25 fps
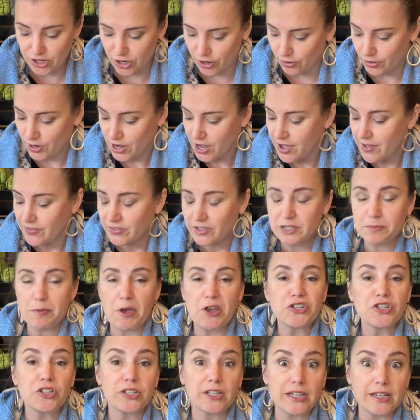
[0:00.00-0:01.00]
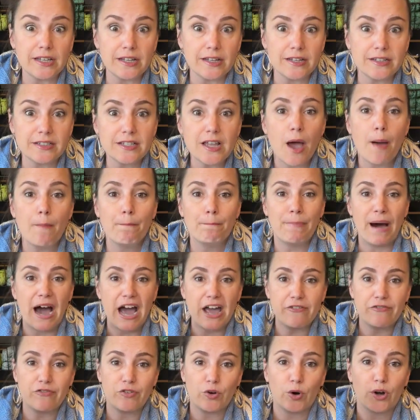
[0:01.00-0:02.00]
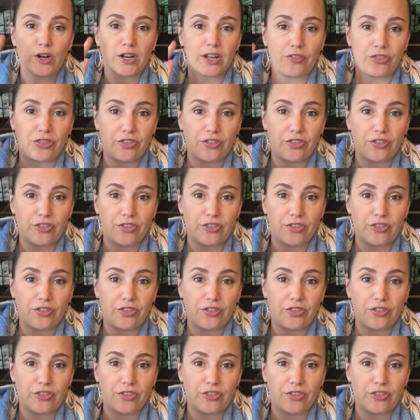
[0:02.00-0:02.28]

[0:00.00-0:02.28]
So the special is buy four,